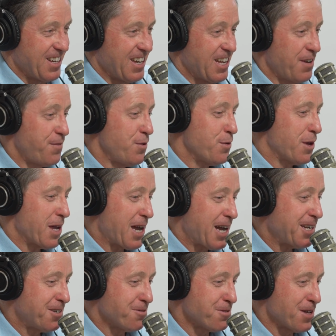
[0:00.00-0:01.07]
And if you
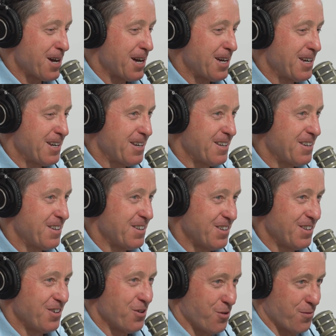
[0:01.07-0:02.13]
can do that
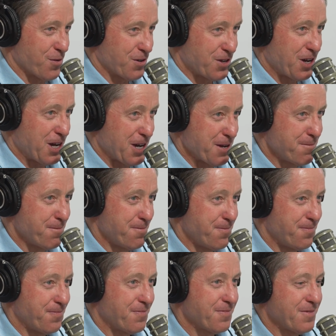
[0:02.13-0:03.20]
over time,
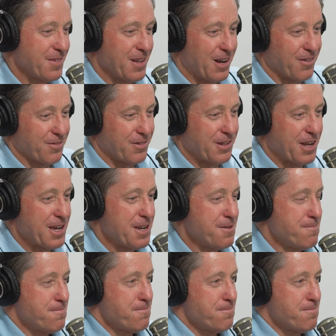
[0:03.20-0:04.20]
I would say